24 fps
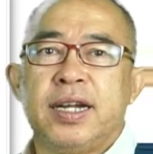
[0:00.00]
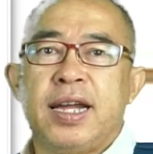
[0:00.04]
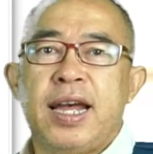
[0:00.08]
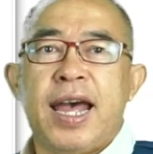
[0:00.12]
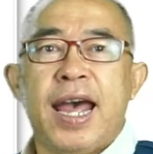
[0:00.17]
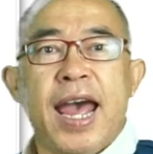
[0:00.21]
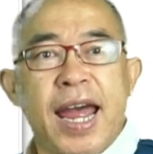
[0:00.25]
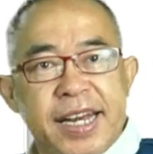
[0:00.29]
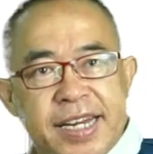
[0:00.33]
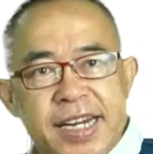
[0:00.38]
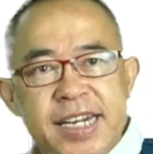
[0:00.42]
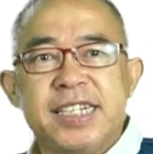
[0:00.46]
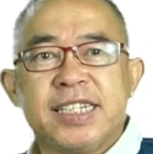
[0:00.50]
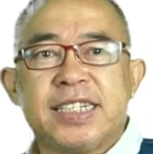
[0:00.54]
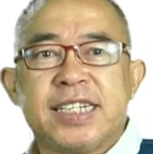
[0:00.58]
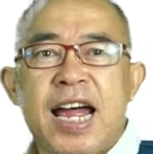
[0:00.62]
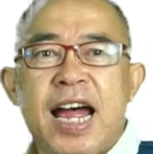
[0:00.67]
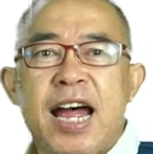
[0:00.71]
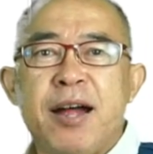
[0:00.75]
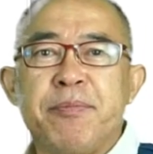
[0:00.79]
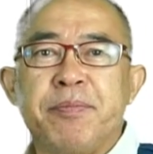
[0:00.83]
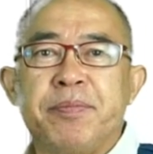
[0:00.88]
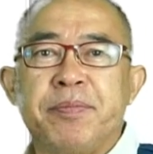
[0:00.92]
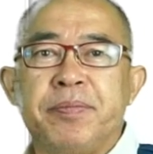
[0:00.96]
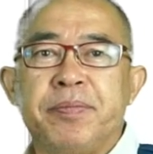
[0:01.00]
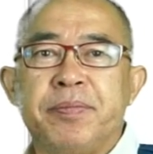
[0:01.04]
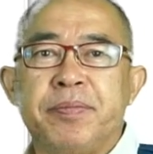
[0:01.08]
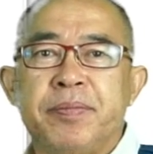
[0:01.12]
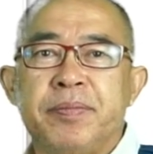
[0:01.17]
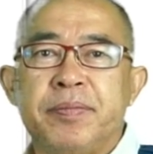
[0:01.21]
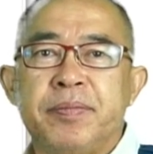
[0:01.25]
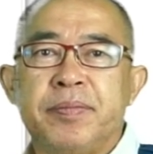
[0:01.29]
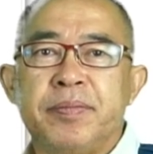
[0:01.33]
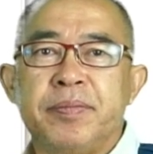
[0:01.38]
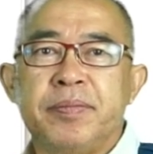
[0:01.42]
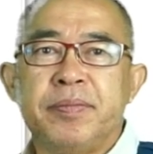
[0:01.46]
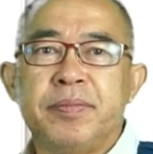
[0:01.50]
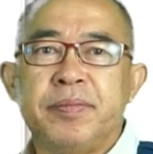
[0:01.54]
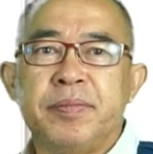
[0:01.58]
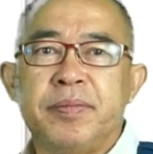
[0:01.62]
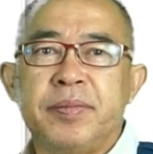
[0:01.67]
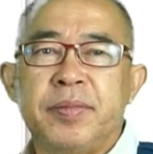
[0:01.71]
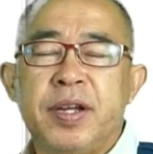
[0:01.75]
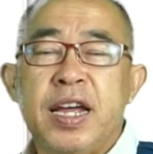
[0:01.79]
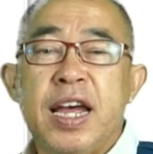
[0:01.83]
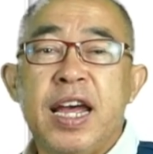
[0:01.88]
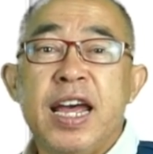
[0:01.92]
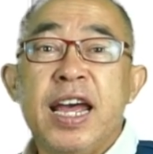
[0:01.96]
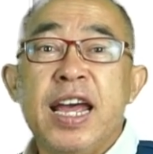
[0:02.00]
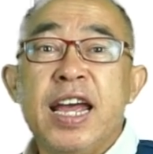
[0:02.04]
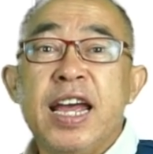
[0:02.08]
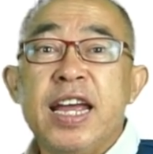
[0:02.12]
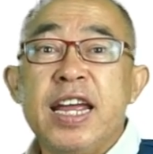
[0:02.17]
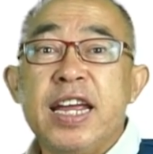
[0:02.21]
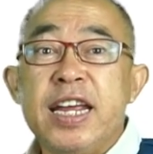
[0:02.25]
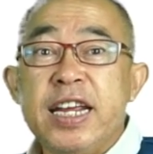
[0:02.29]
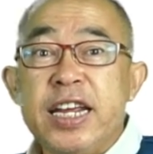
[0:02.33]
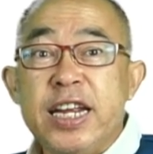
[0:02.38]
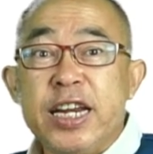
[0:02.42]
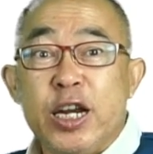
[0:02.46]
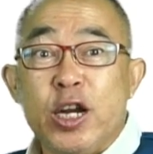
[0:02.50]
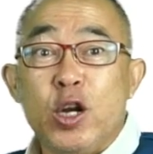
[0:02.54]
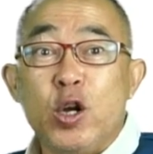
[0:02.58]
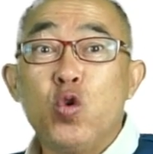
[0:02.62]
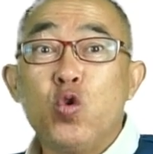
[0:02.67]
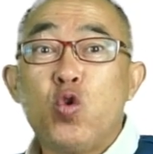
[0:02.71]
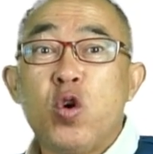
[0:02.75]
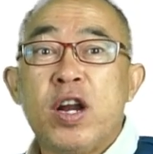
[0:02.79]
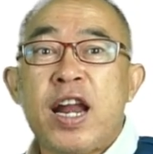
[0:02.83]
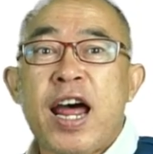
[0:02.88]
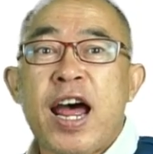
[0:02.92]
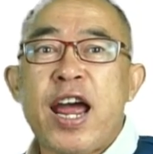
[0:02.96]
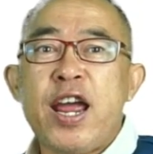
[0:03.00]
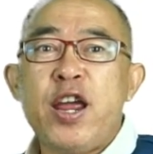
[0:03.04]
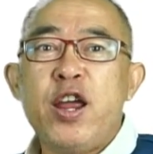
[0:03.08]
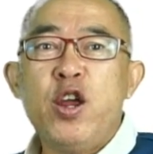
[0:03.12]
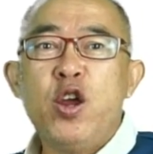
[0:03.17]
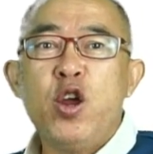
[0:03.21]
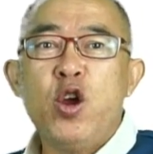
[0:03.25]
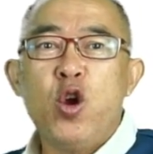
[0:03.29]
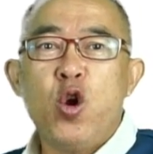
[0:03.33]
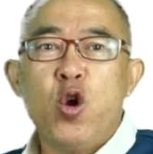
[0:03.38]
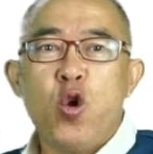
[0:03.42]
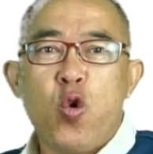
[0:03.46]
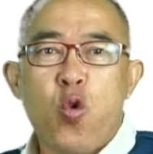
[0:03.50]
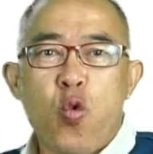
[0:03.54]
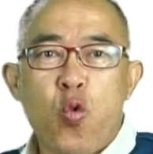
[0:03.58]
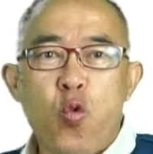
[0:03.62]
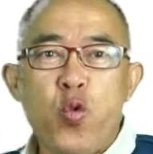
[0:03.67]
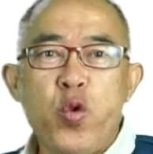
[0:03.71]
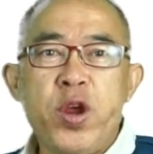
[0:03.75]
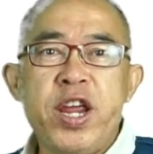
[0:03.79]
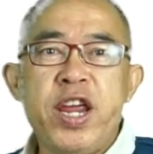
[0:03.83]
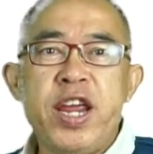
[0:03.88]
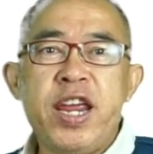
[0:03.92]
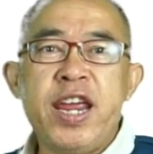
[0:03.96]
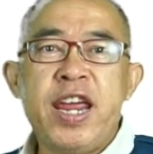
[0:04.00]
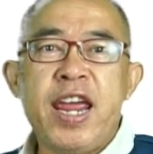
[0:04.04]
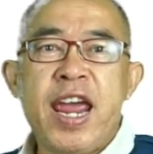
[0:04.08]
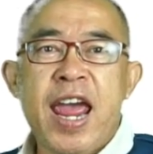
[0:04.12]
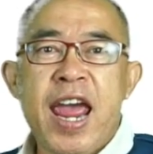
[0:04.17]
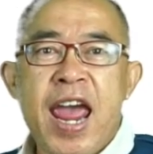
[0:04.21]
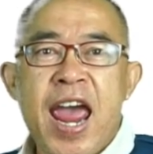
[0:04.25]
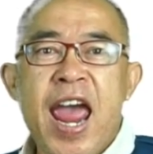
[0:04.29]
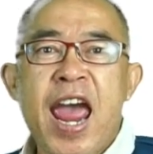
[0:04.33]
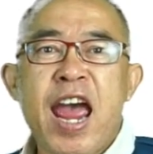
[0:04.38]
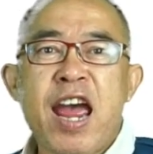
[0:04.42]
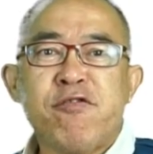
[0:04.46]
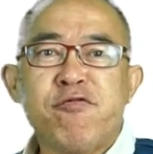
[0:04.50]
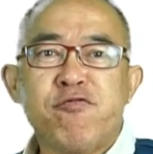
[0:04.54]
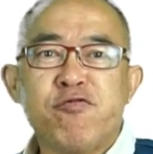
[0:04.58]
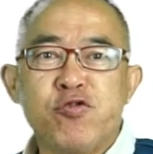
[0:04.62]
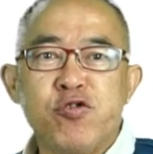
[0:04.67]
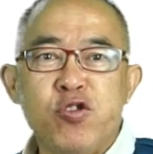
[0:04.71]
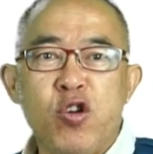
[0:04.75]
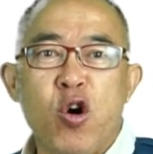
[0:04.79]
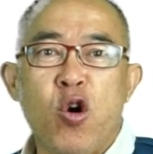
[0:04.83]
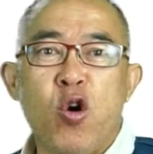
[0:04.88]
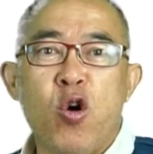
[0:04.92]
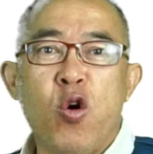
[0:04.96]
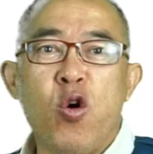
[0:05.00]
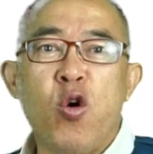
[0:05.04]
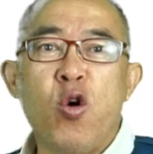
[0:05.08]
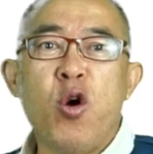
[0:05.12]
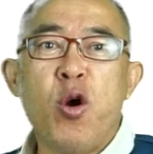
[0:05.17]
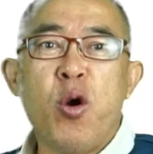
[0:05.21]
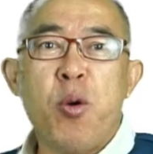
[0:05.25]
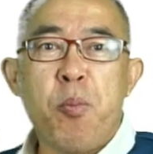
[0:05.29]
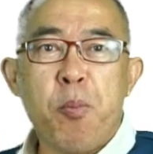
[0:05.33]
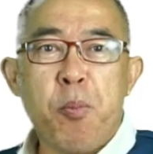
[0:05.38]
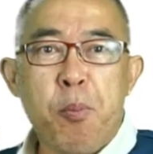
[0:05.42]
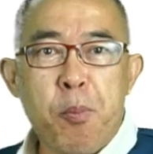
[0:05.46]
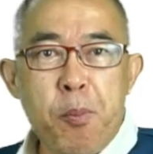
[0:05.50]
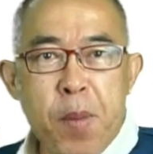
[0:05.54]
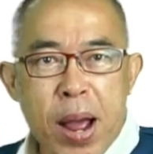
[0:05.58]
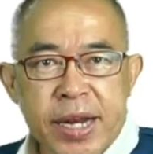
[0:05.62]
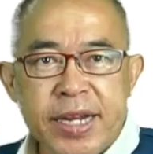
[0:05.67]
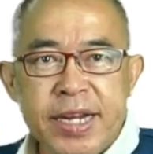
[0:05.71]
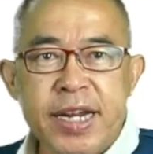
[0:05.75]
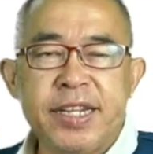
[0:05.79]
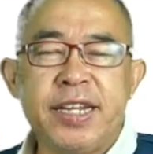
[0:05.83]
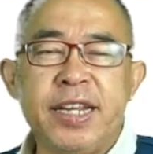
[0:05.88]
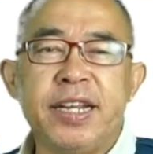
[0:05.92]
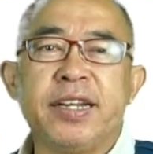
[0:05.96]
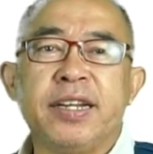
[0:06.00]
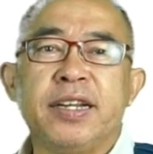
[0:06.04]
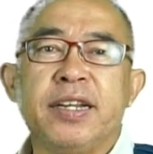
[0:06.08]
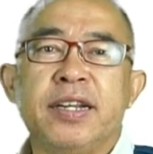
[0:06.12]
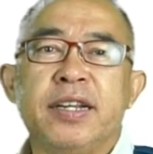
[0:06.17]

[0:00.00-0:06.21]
at this time, it looked like we have no magnetic,